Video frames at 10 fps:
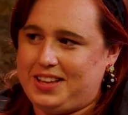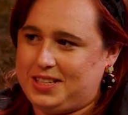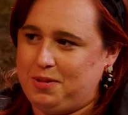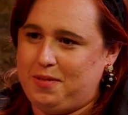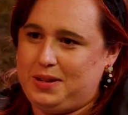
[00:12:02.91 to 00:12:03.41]
That's
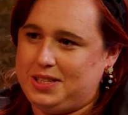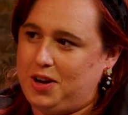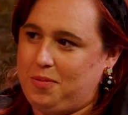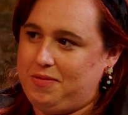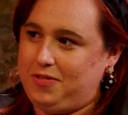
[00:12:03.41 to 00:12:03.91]
what I've been
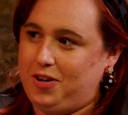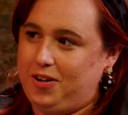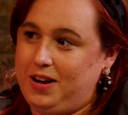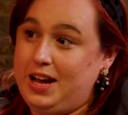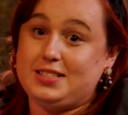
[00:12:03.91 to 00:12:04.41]
told
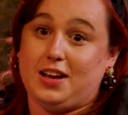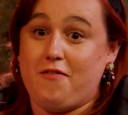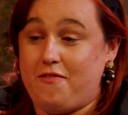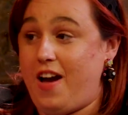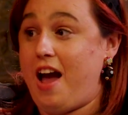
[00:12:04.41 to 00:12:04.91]
before. So I'm
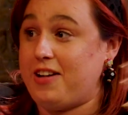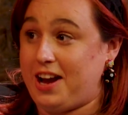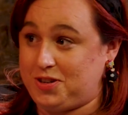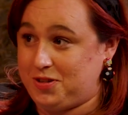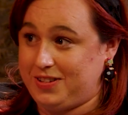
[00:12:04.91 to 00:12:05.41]
very
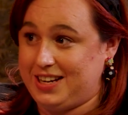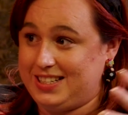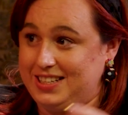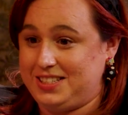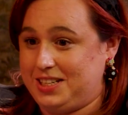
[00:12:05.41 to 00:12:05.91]

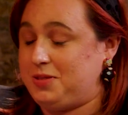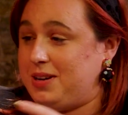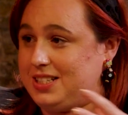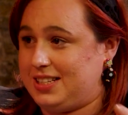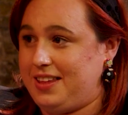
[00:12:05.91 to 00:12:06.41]
extroverted in
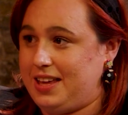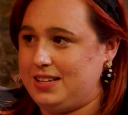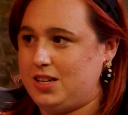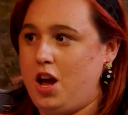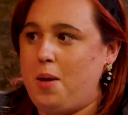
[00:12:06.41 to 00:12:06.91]
situations like
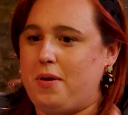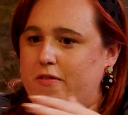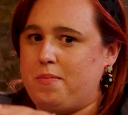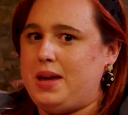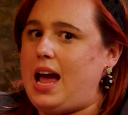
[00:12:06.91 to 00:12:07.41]
this. But for
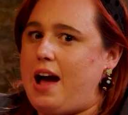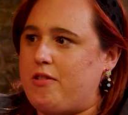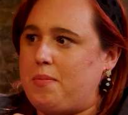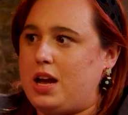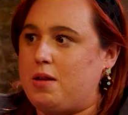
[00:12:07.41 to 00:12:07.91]
me,
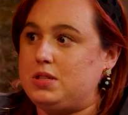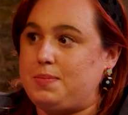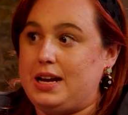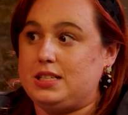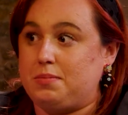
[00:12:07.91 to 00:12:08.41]
having my own
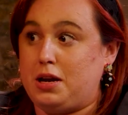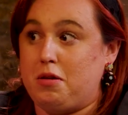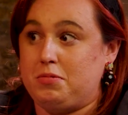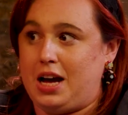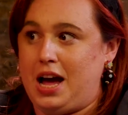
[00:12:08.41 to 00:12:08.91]
space and my
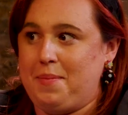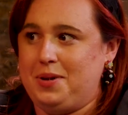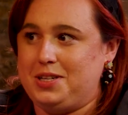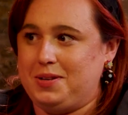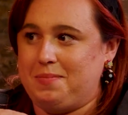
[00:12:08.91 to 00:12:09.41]
own time and
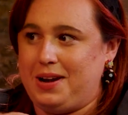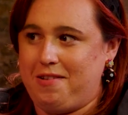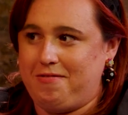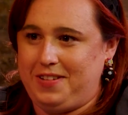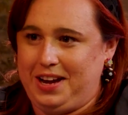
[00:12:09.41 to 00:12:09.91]
doing my
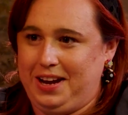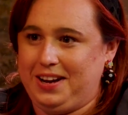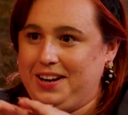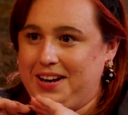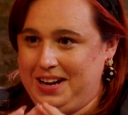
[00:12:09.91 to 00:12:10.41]
own thing
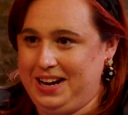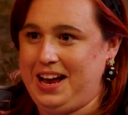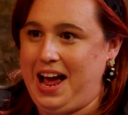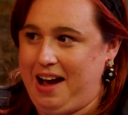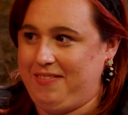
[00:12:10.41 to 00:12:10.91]
and
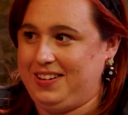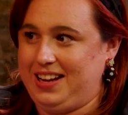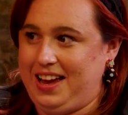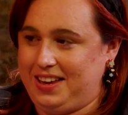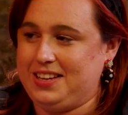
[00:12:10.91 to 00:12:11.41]

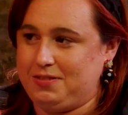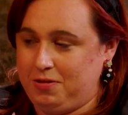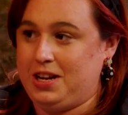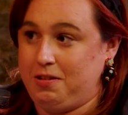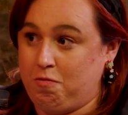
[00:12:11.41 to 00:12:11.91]
is
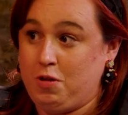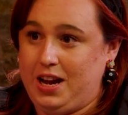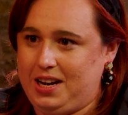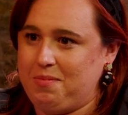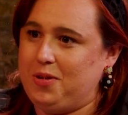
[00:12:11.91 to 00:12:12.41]
really,
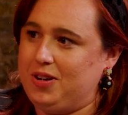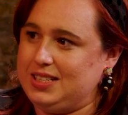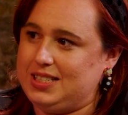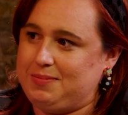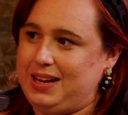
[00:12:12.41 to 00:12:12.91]
really
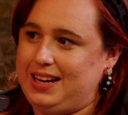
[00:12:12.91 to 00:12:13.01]
important to me.